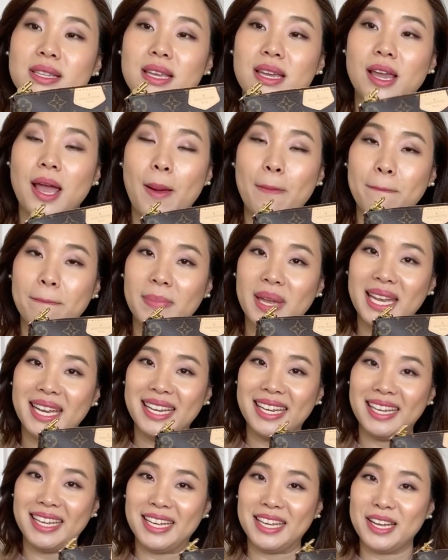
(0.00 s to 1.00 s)
the
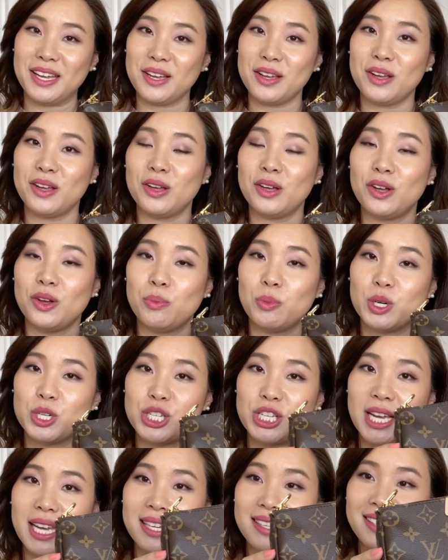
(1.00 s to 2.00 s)
mini
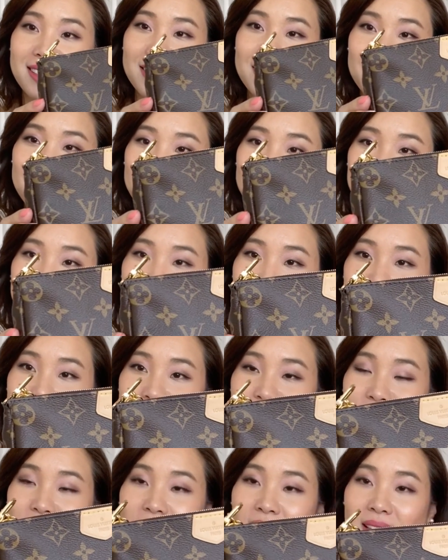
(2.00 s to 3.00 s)
pochette,
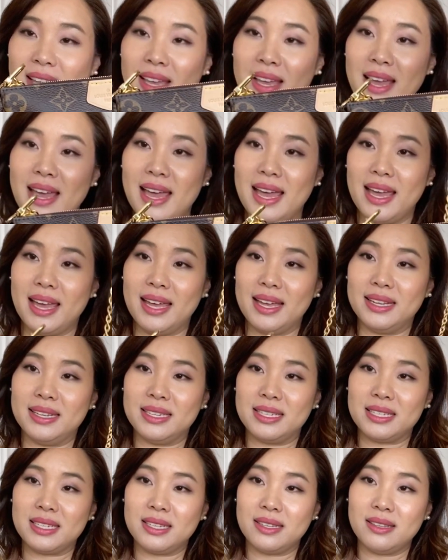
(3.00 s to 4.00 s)

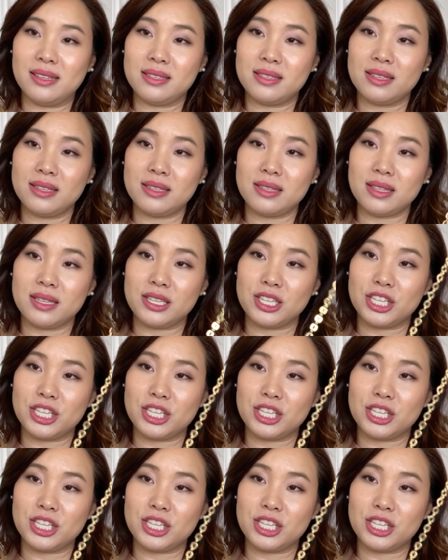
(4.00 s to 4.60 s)
and this is the